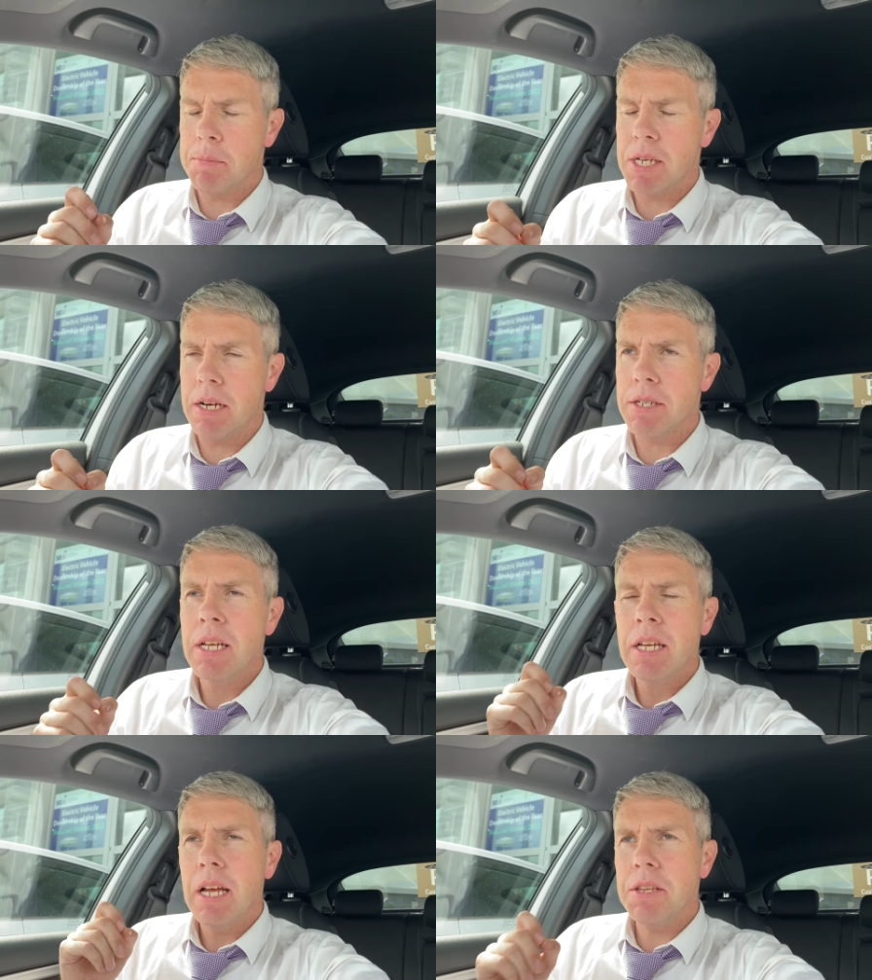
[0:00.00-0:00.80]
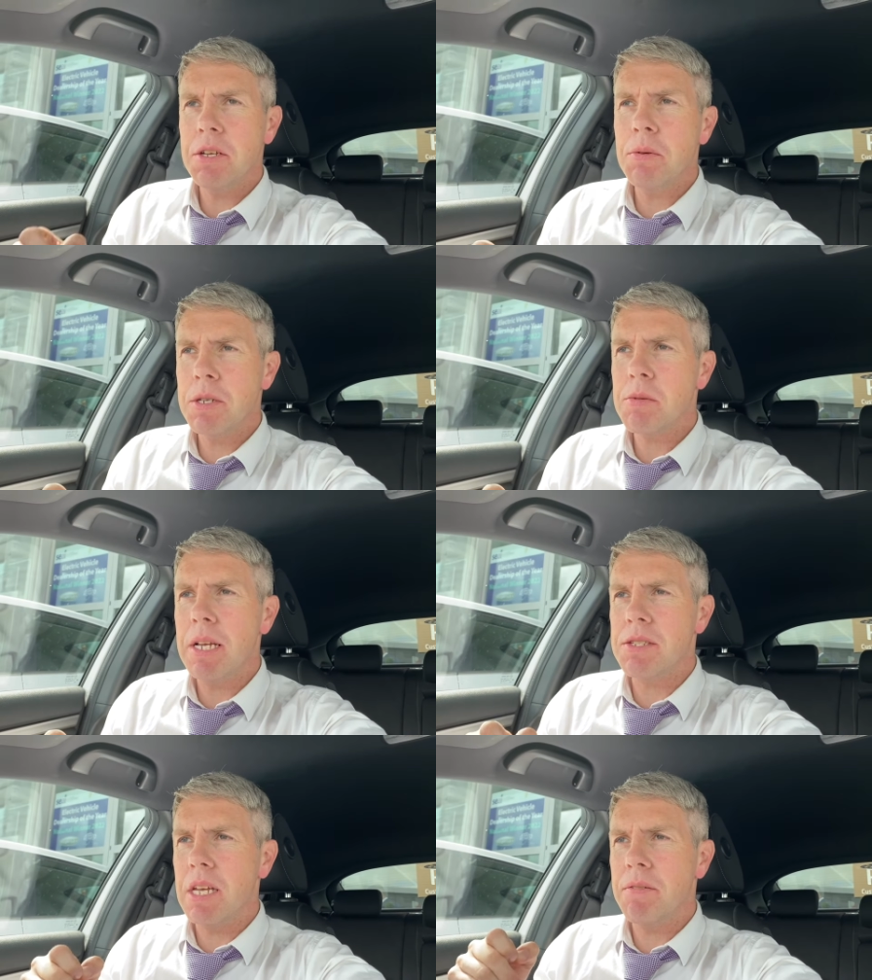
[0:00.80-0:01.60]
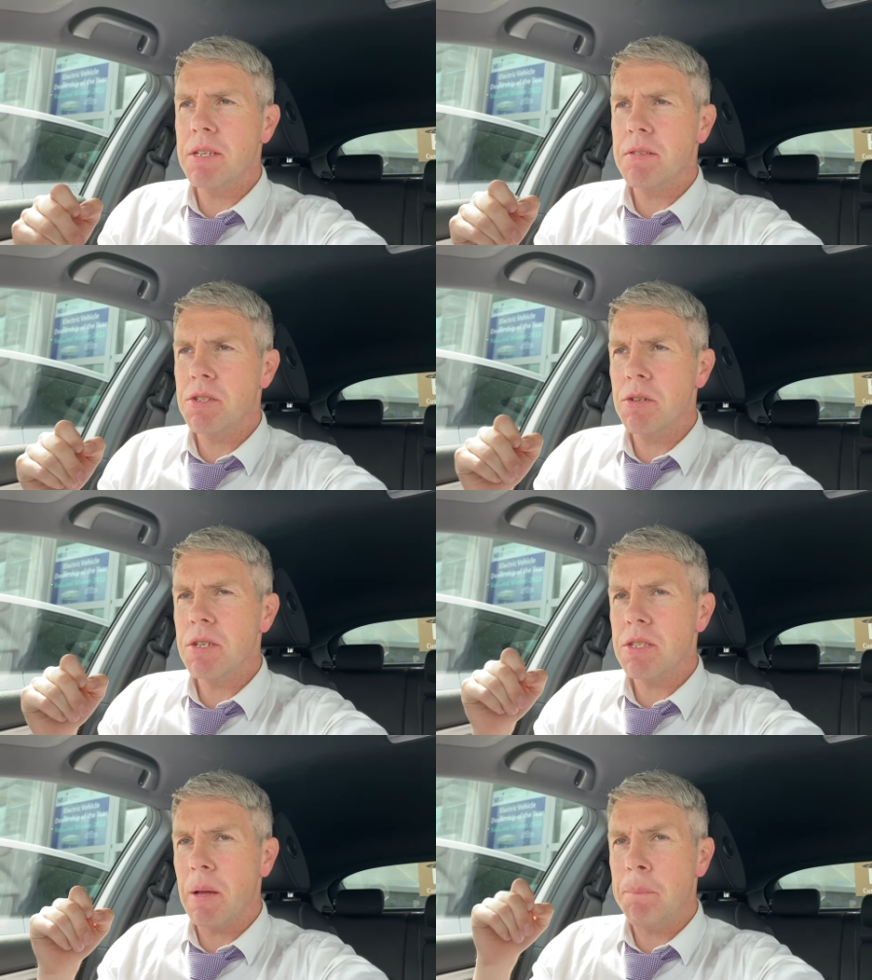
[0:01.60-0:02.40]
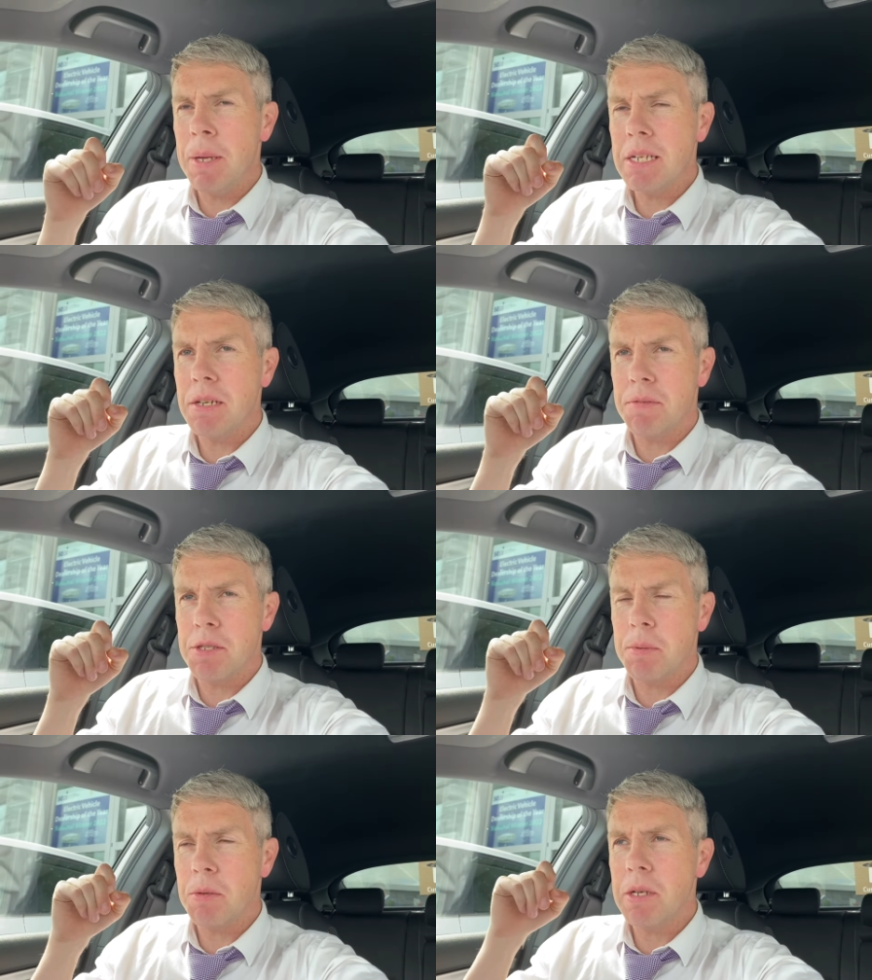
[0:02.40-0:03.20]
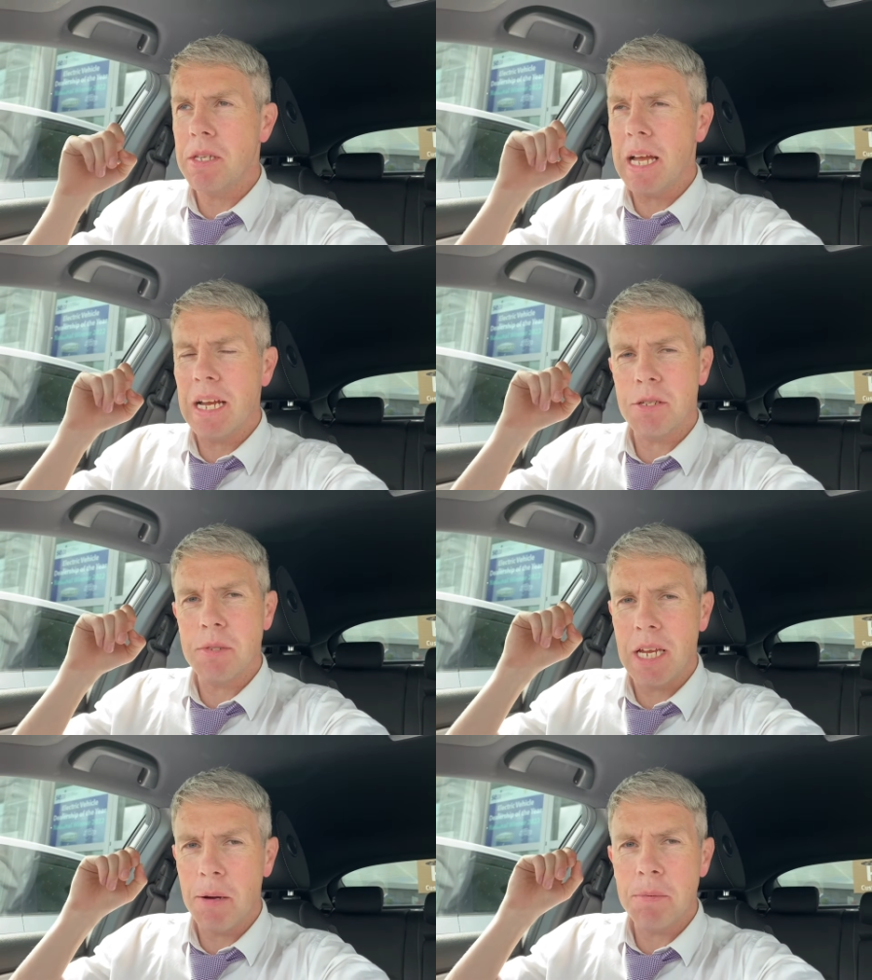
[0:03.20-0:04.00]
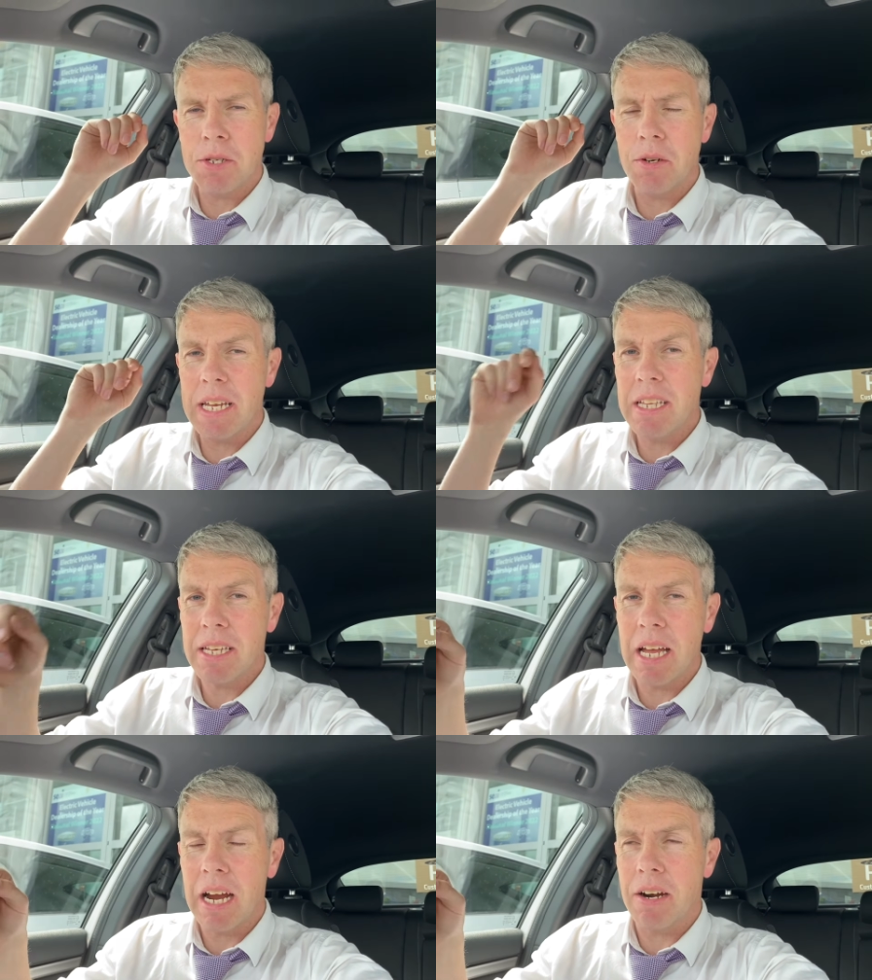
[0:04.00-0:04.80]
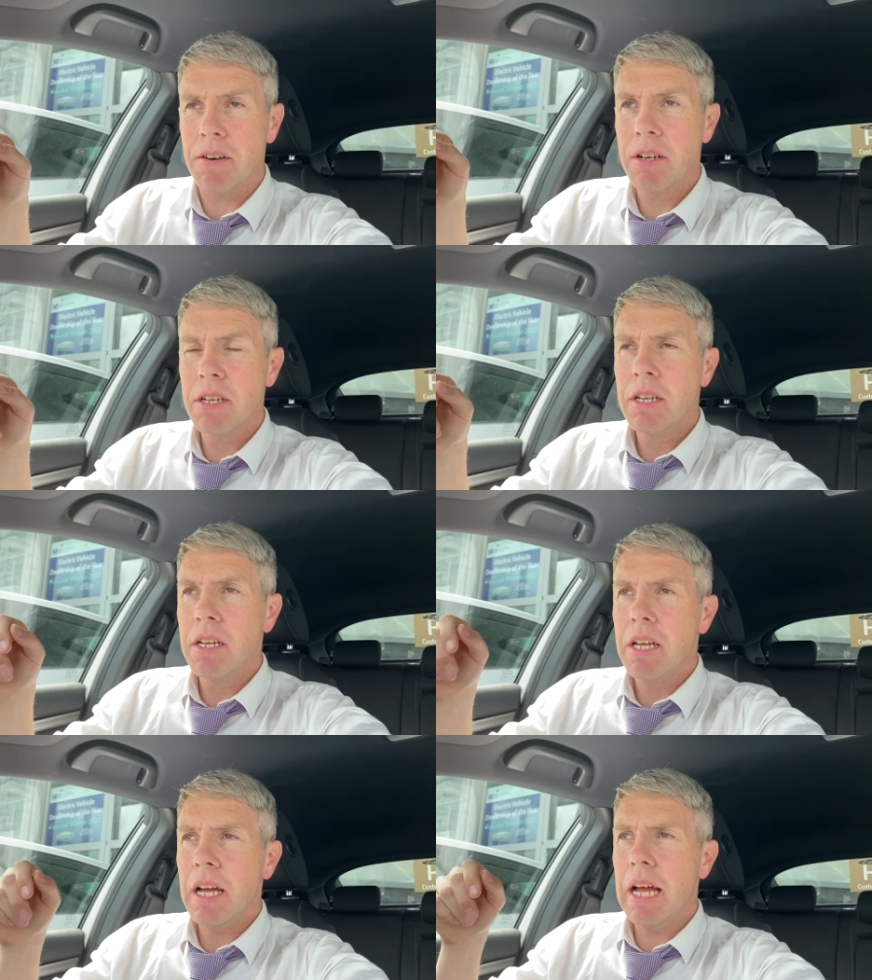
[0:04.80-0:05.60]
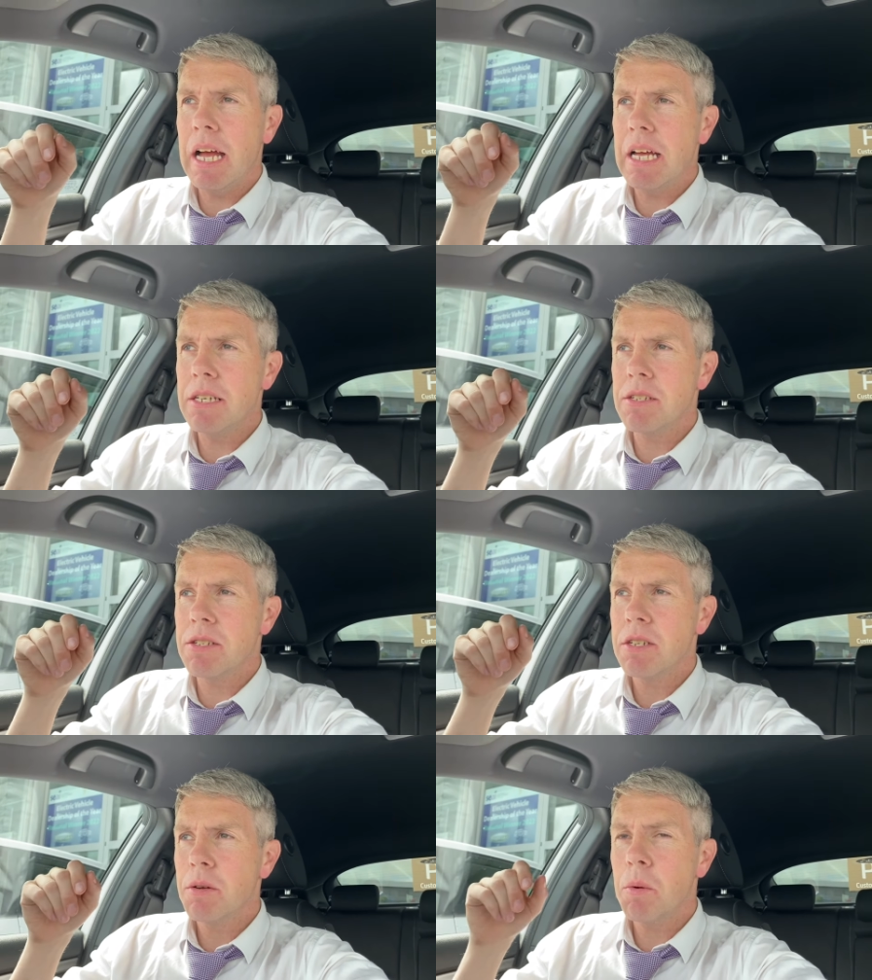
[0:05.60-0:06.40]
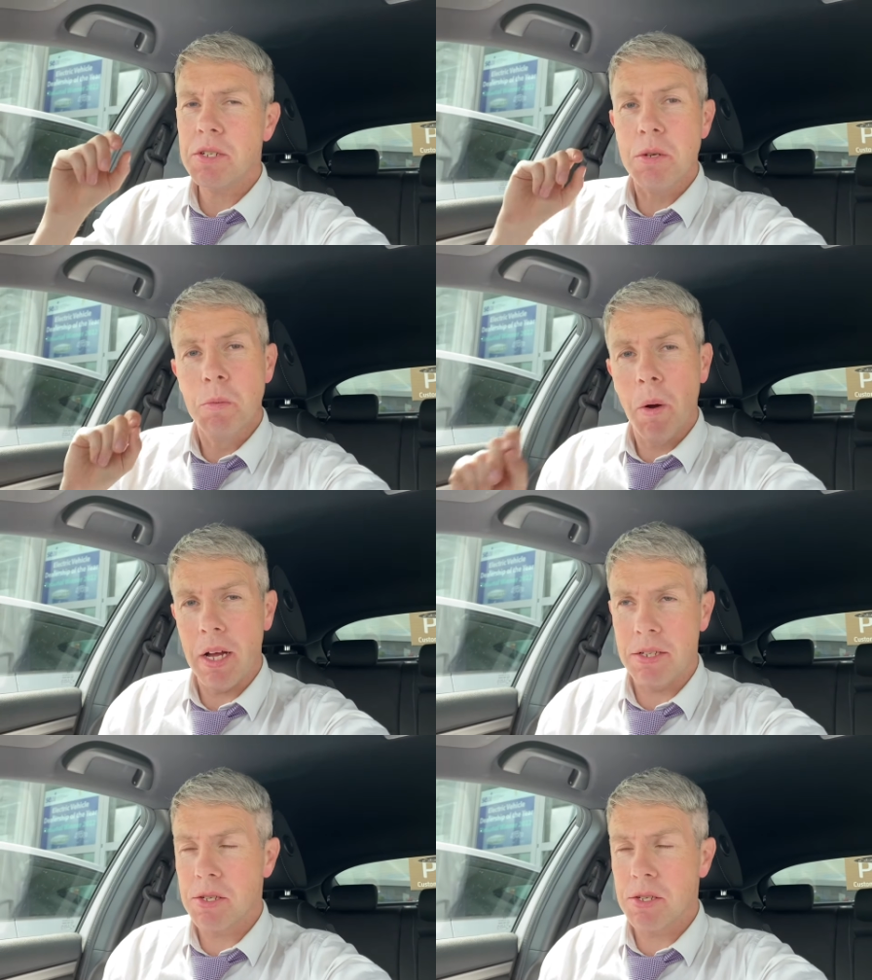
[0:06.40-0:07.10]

start. And the other one as well is if it judges a big difference between the actual temperature in the car and what you want.